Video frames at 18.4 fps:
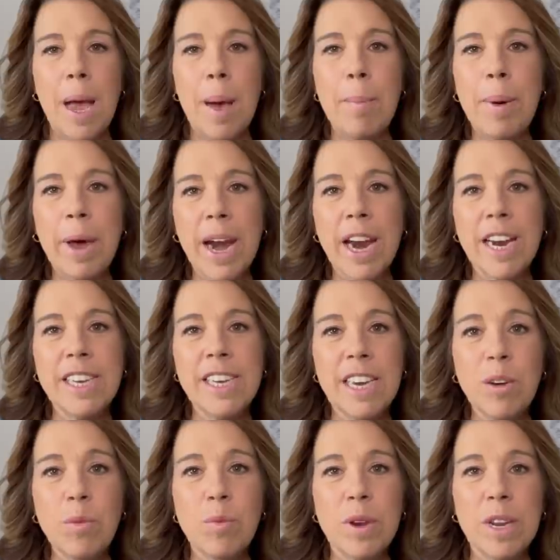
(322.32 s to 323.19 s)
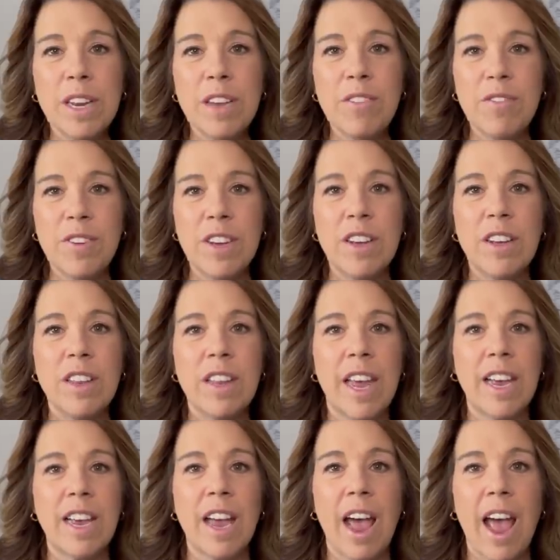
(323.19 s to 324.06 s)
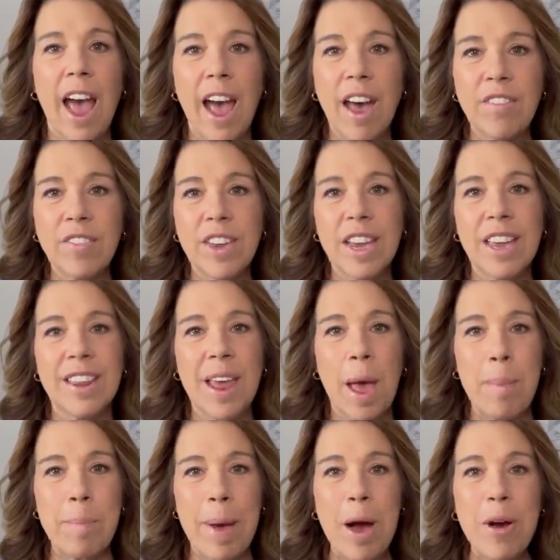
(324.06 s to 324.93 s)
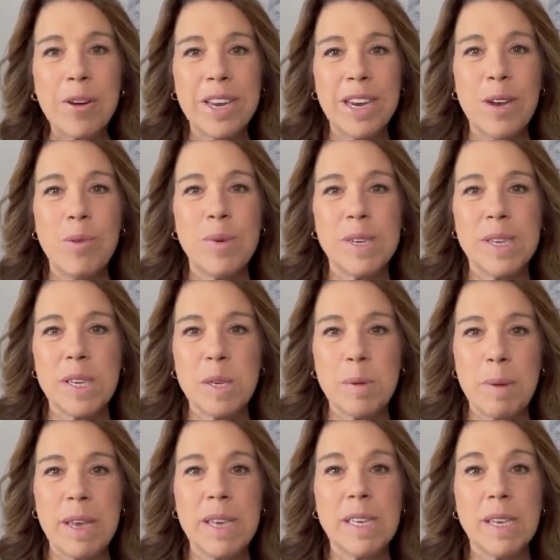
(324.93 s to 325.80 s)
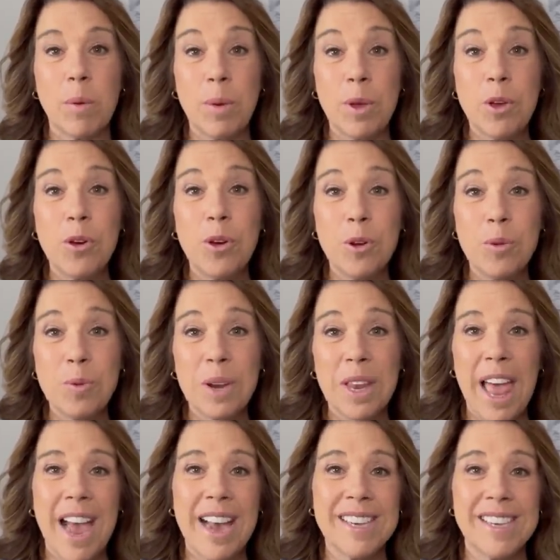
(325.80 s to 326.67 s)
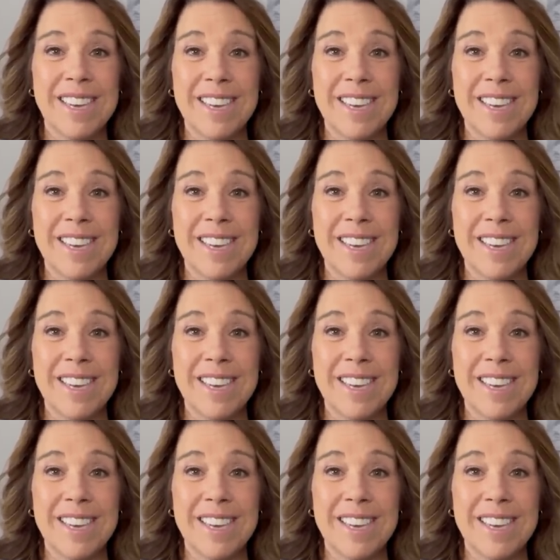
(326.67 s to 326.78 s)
But I did really feel like having that balcony was a space that we could relax. I